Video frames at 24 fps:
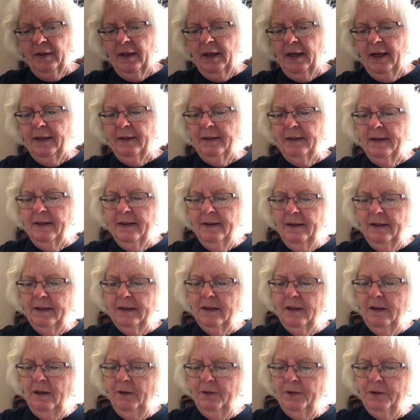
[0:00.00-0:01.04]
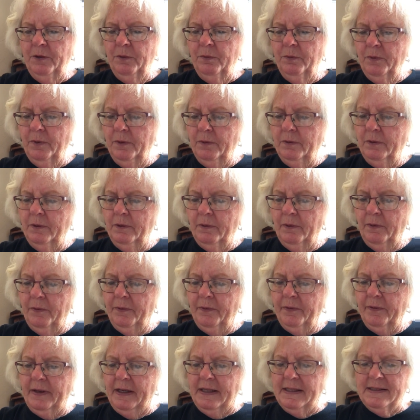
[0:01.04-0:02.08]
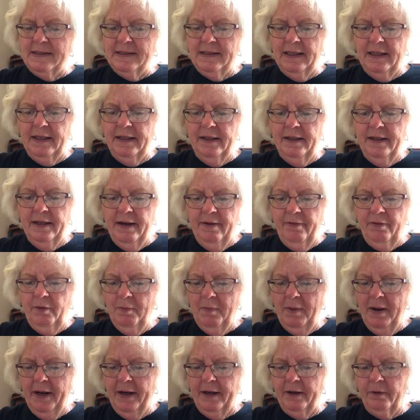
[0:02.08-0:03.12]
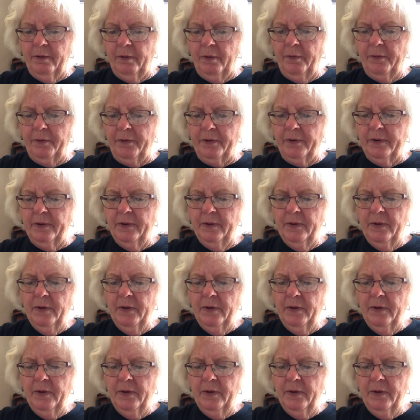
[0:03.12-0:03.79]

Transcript: I did not call you road groder, I said. Never mind, groder.